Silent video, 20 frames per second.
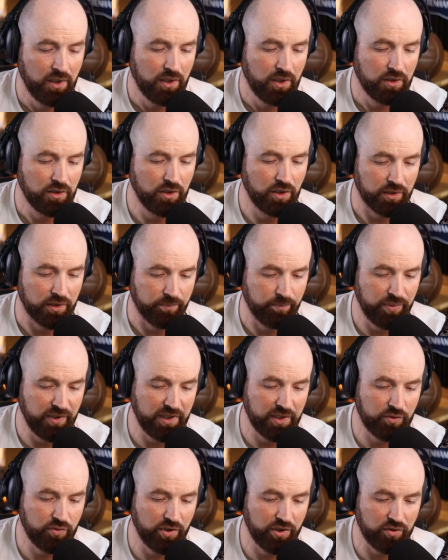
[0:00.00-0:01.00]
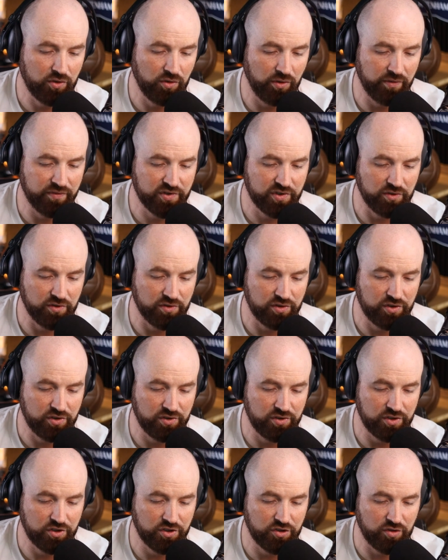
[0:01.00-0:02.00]
Look, being critical of certain
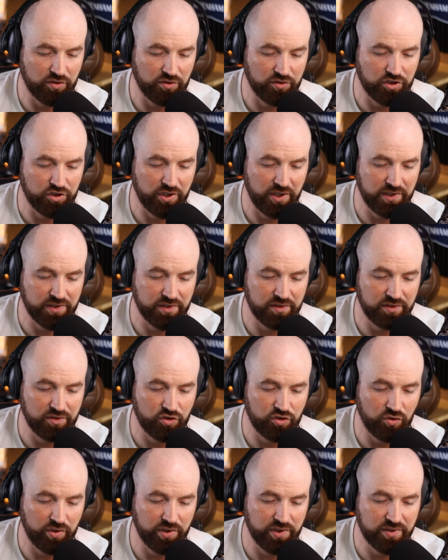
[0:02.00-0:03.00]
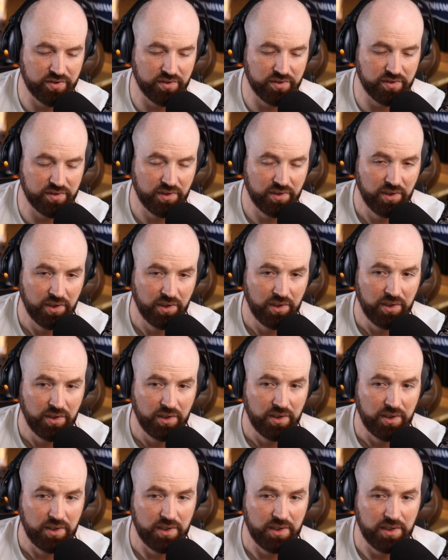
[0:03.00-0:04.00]
chances and choices
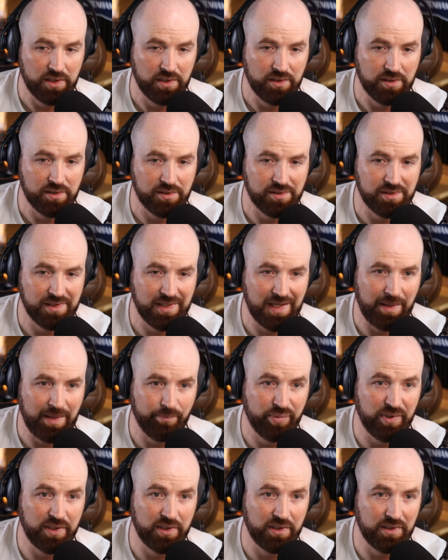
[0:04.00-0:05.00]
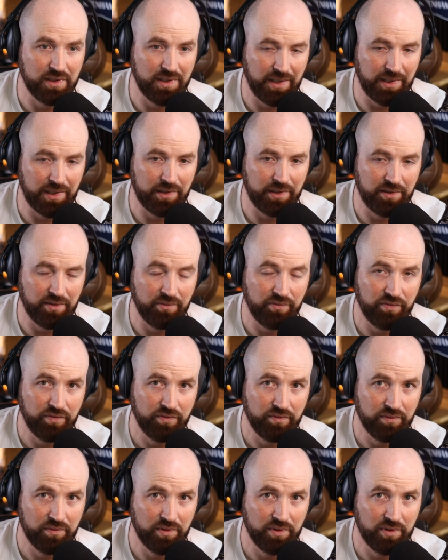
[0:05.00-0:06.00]
is not being negative.
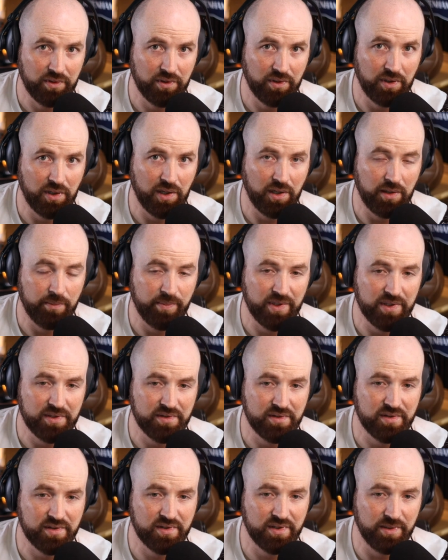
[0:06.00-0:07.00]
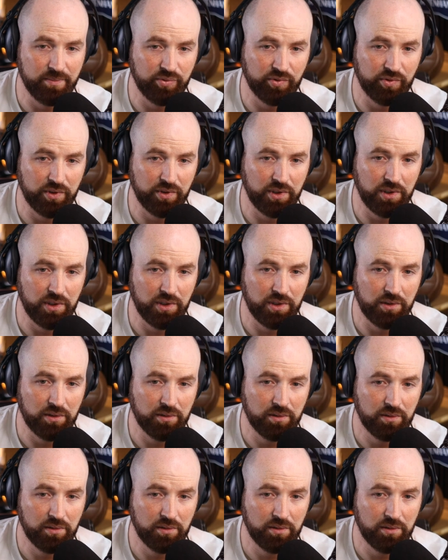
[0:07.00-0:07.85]
It's simply,